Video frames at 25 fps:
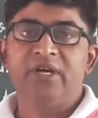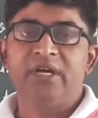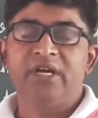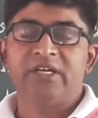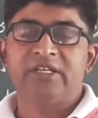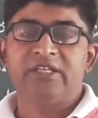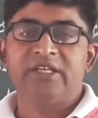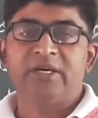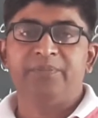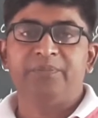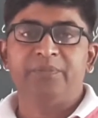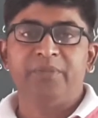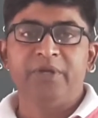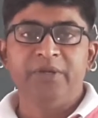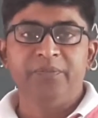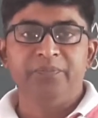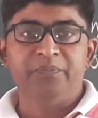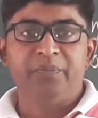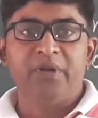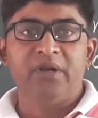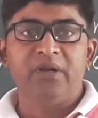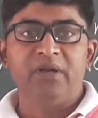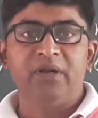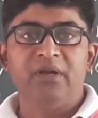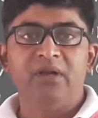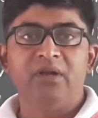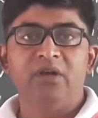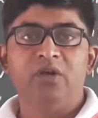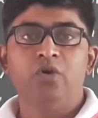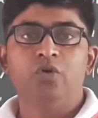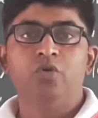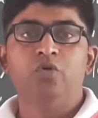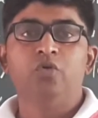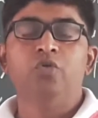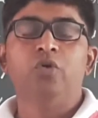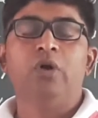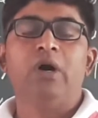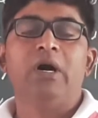and the
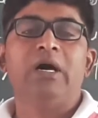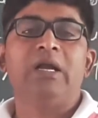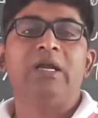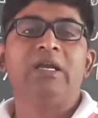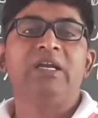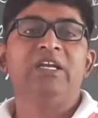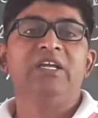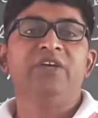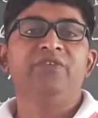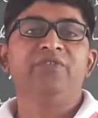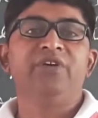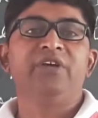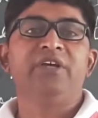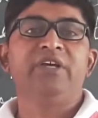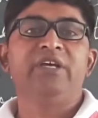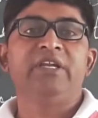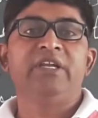people who are living